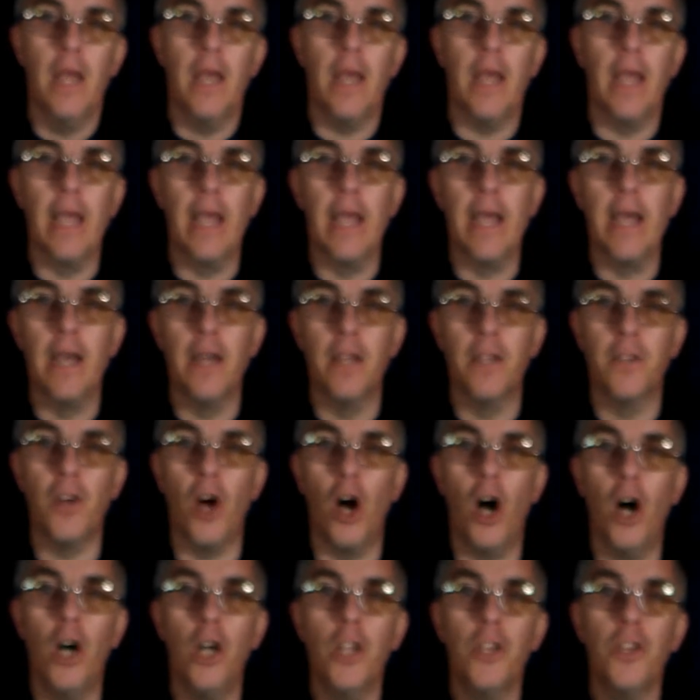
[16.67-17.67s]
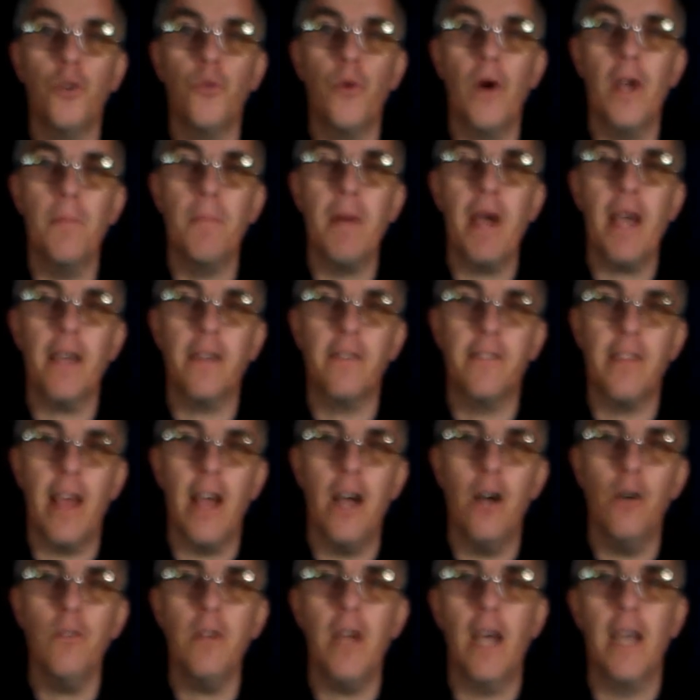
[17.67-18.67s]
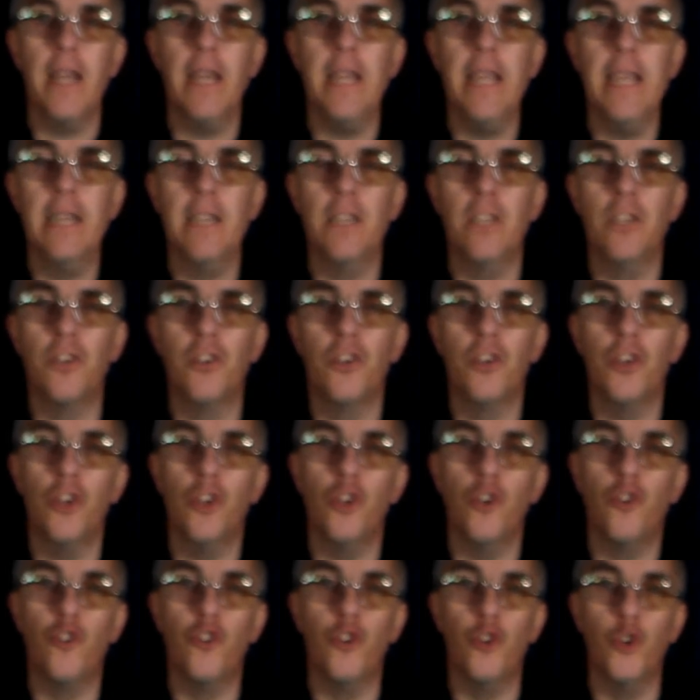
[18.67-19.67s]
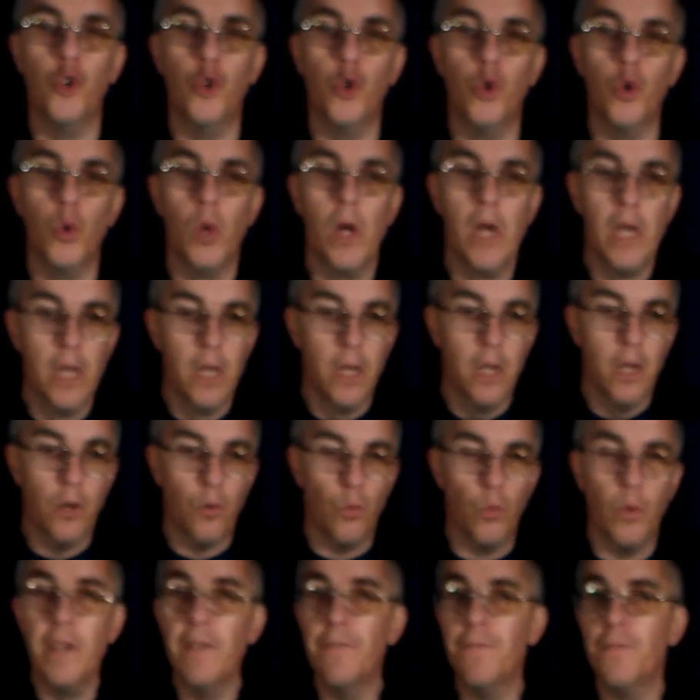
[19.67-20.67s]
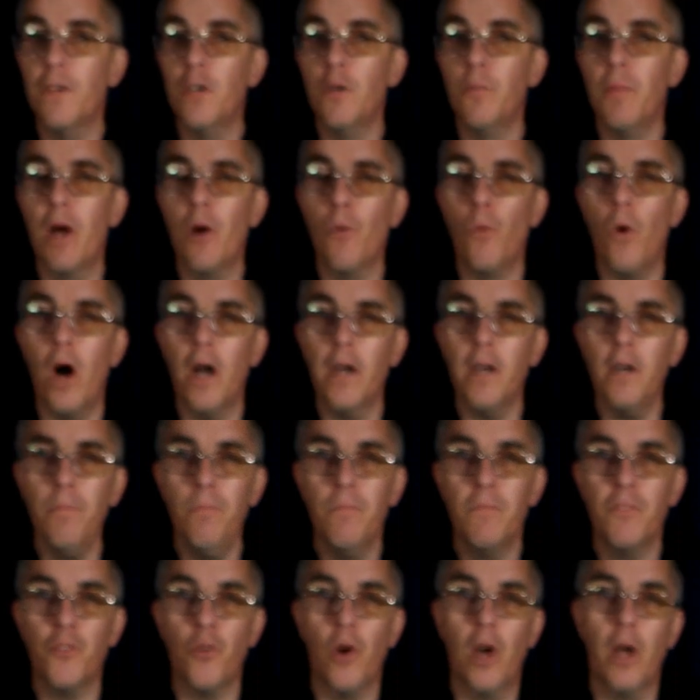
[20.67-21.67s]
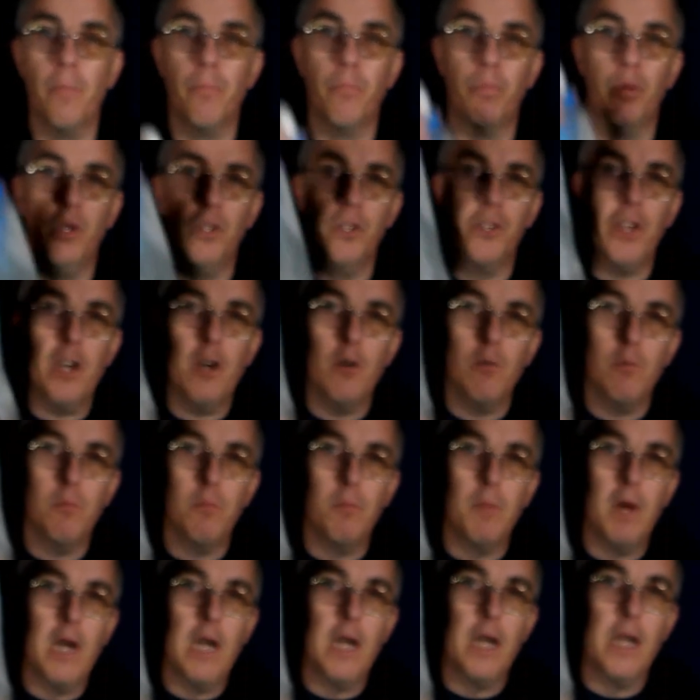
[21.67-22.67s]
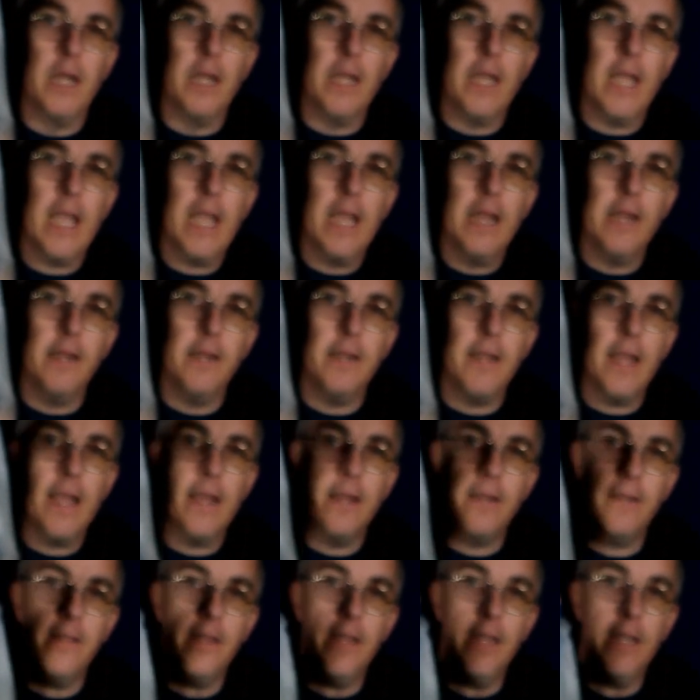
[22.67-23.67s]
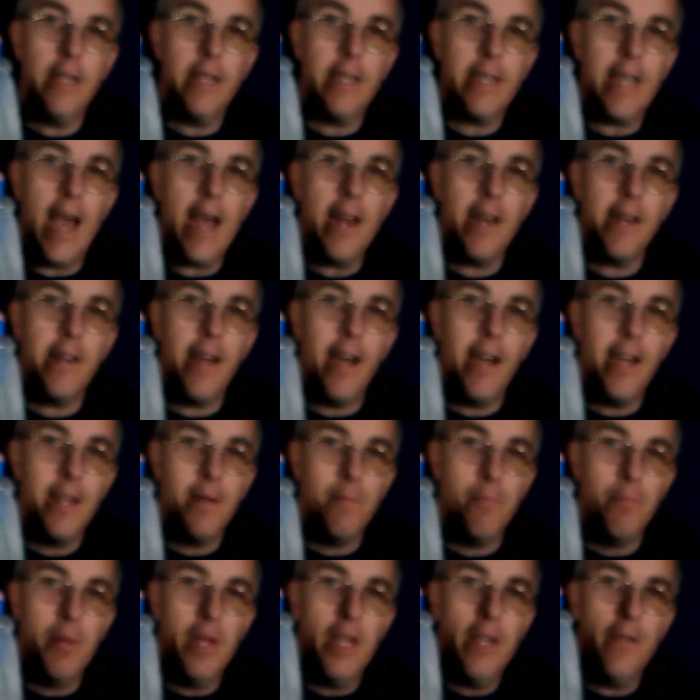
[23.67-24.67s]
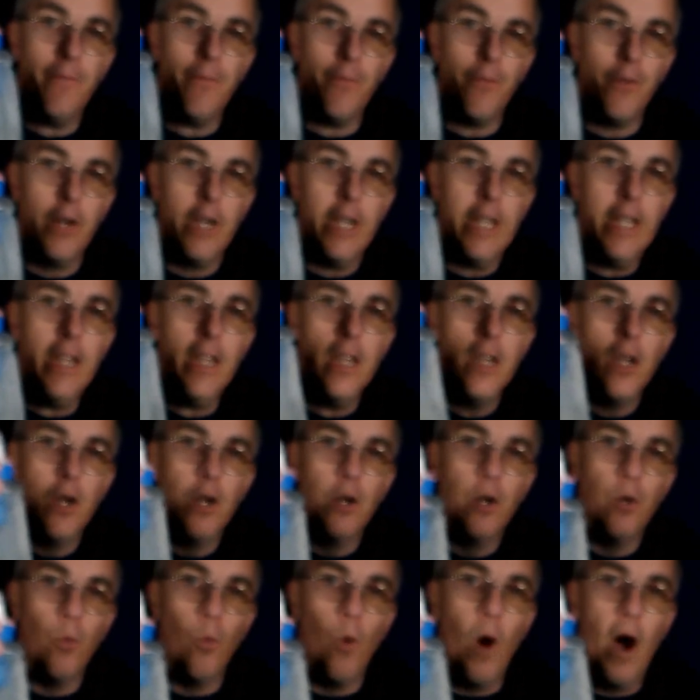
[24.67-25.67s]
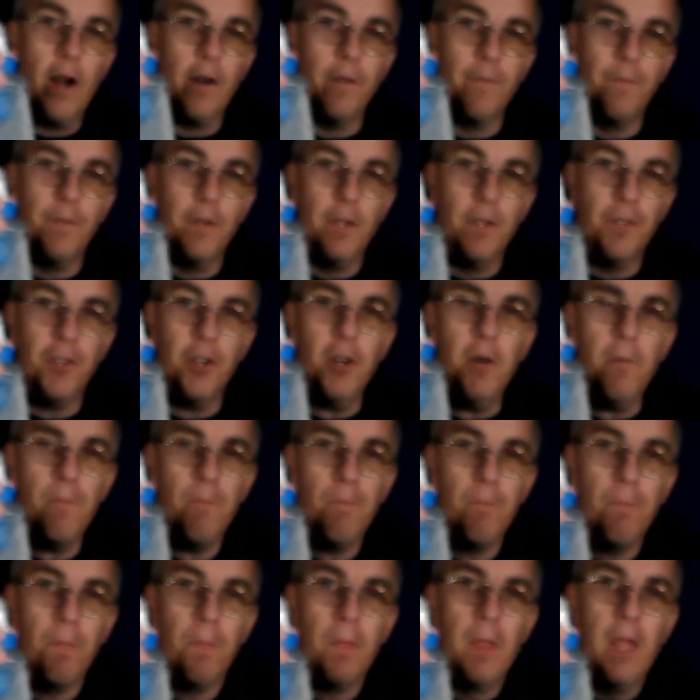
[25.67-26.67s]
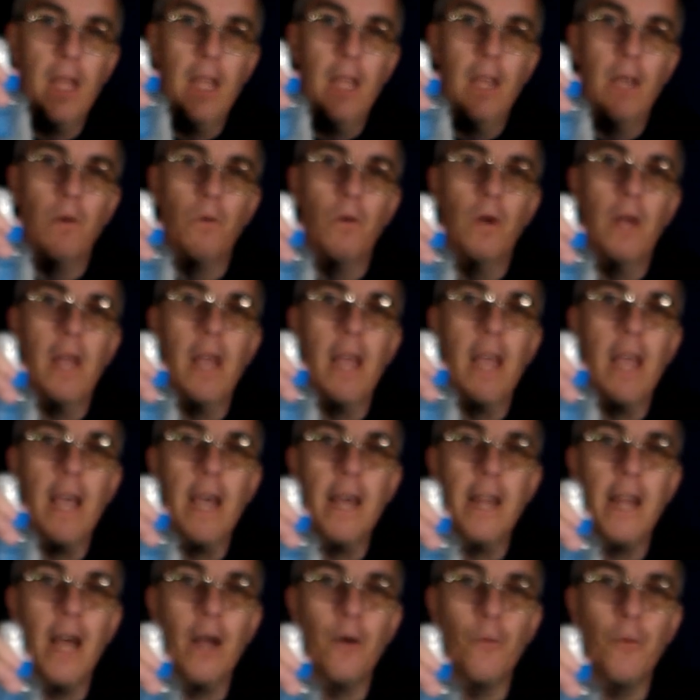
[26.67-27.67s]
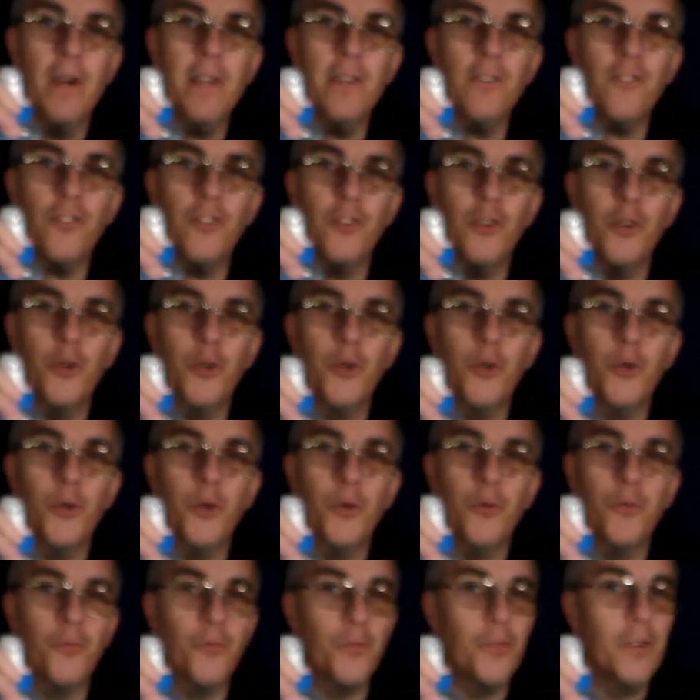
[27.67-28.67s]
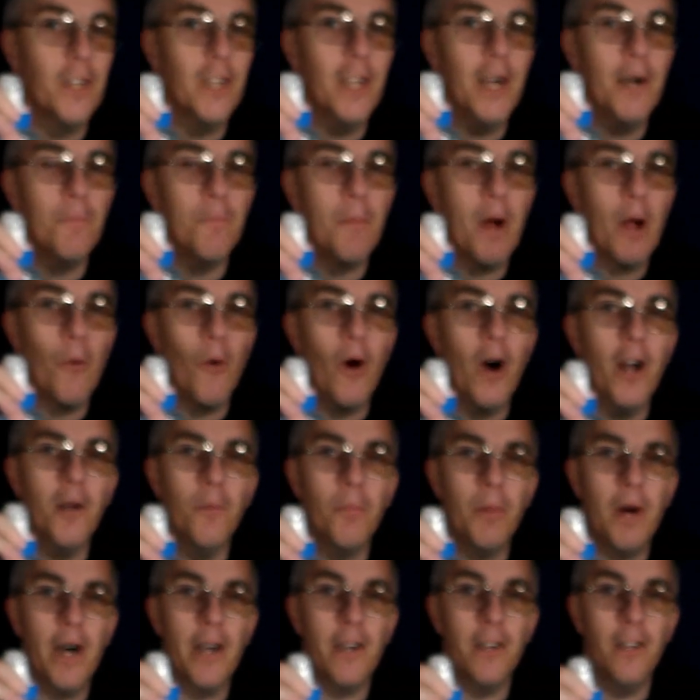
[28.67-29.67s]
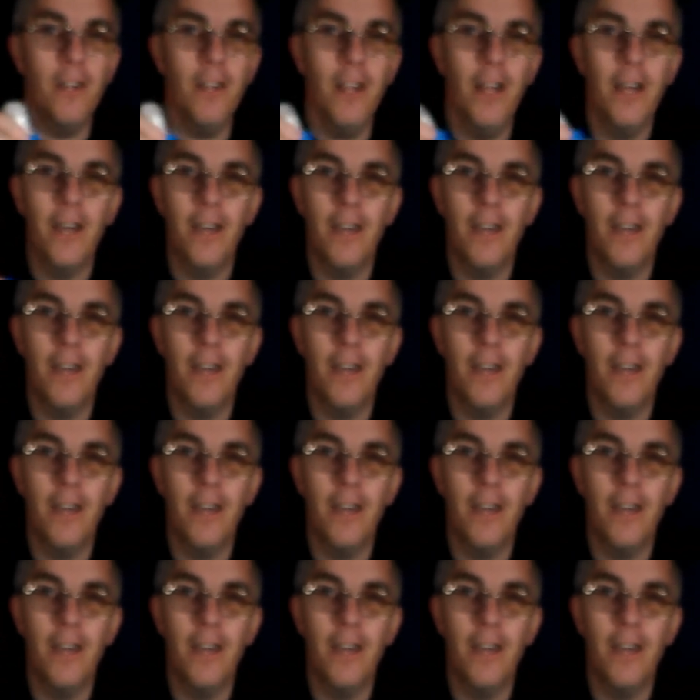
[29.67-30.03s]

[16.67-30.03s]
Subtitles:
And on the way back down, I needed to refill my water. So I pulled out my handy dandy Katadyne BeFree water filter. And I went to fill up my water bottle,